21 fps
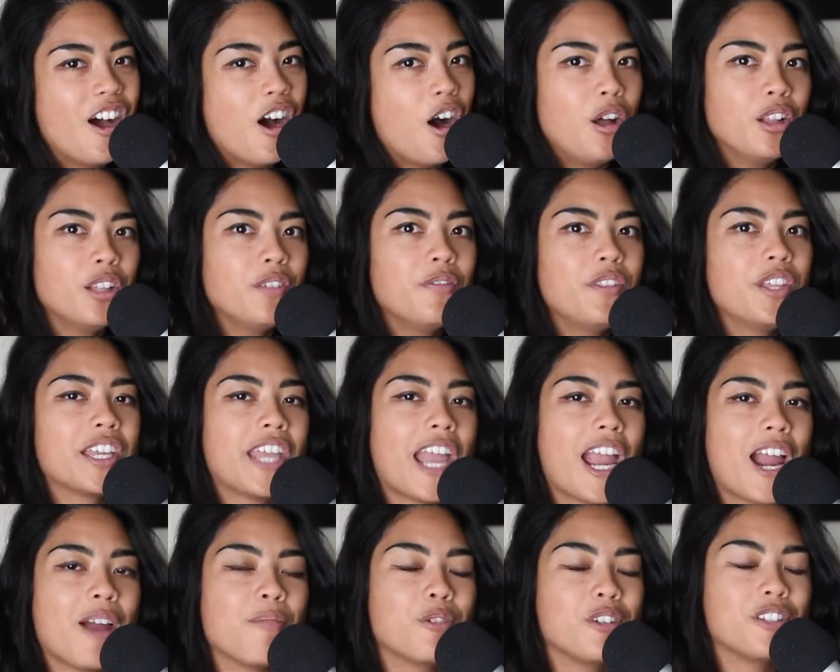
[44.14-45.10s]
All of the
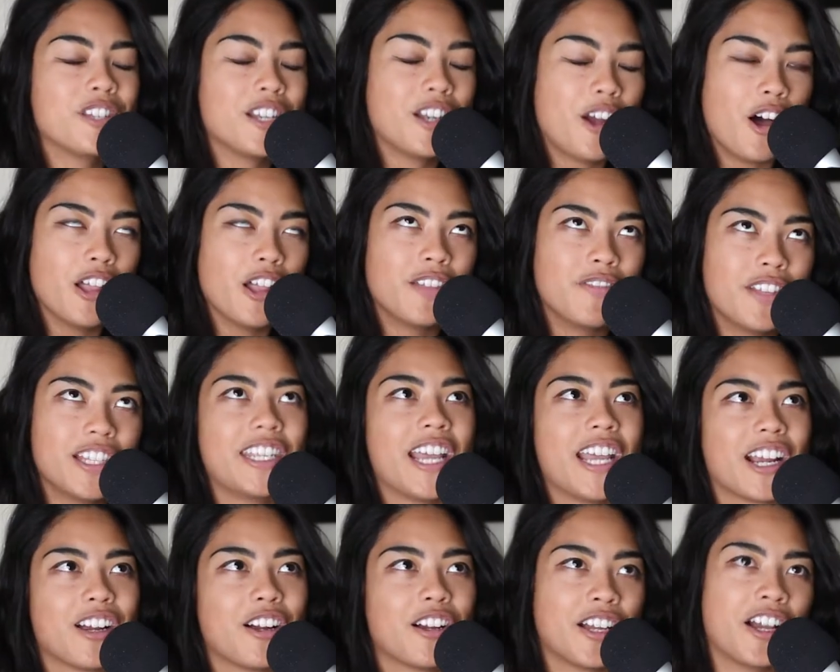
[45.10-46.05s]
cameras and all of the
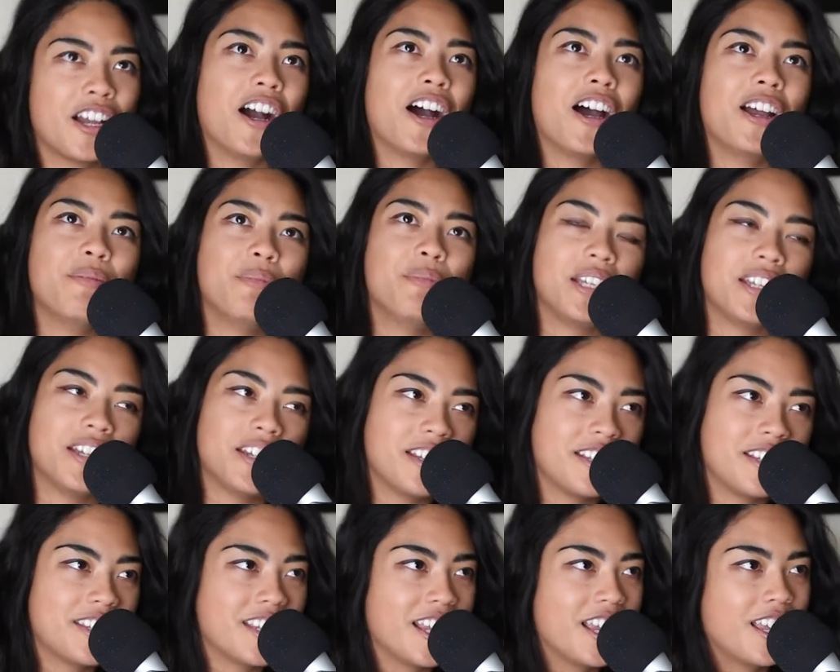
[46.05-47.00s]
tech are gone
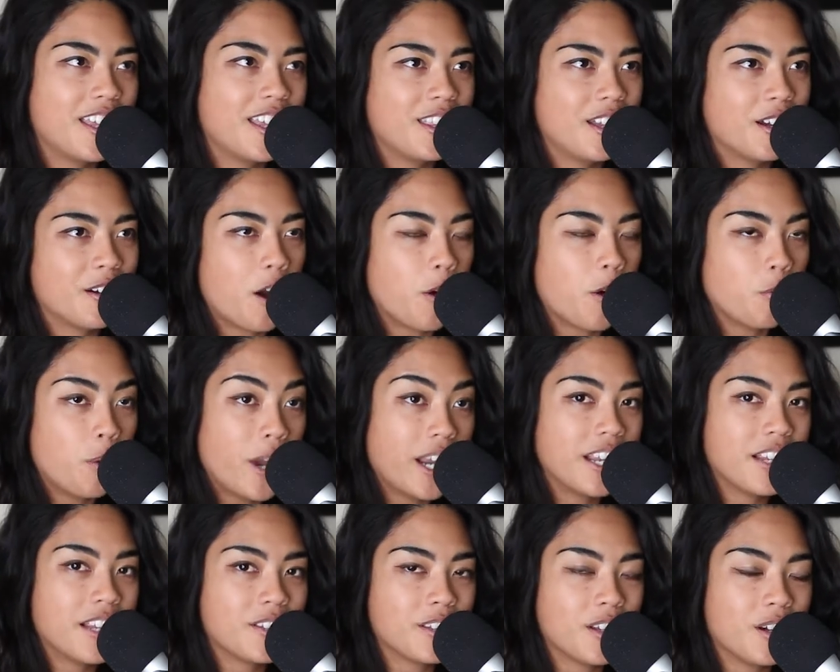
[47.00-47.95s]
because there are
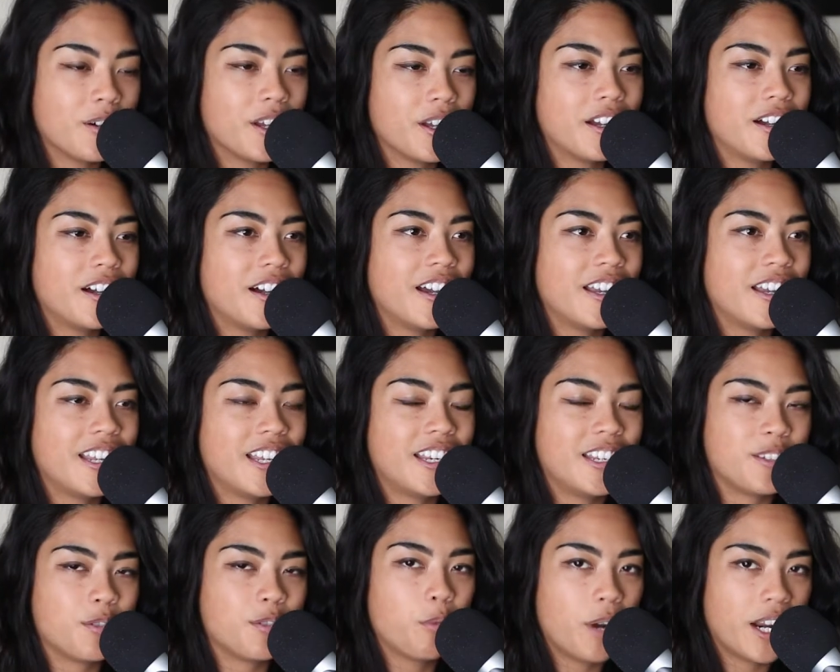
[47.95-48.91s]
weddings going on.
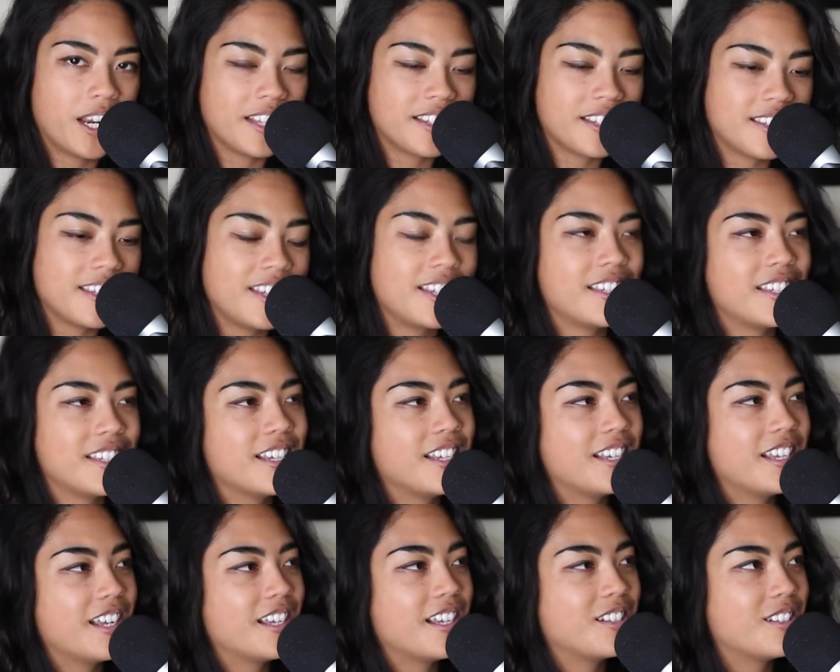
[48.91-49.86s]
It is wedding
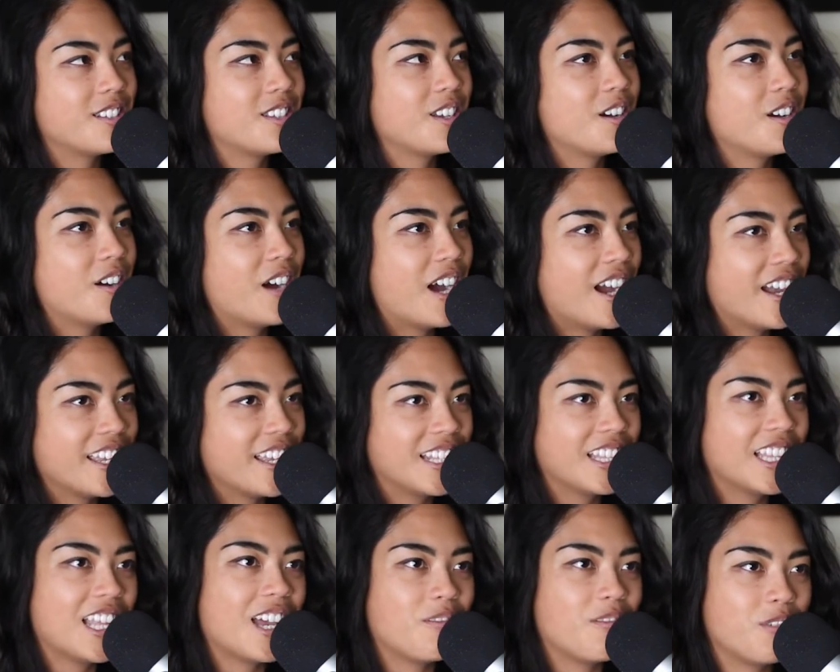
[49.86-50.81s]
season. And so I
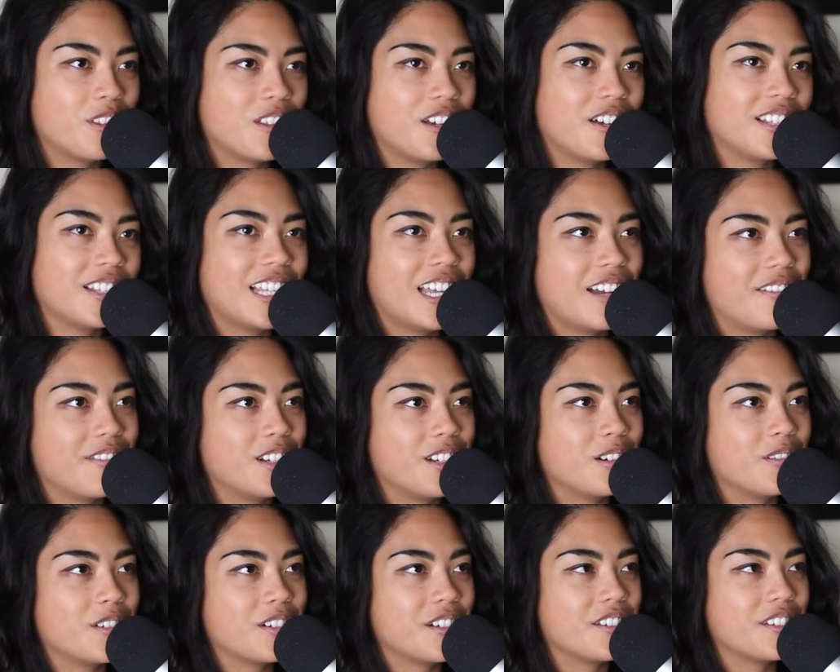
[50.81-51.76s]
get left with all the
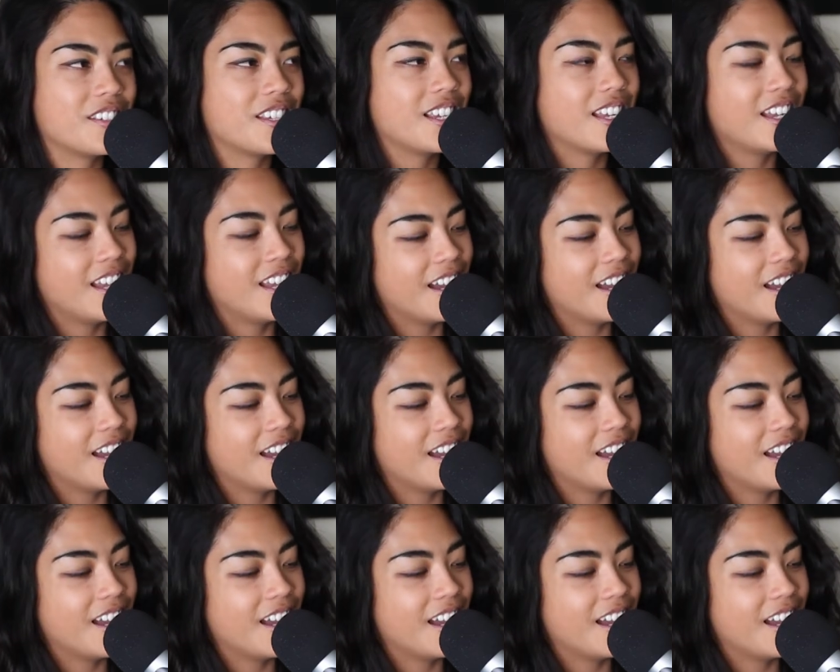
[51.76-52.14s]
leftovers.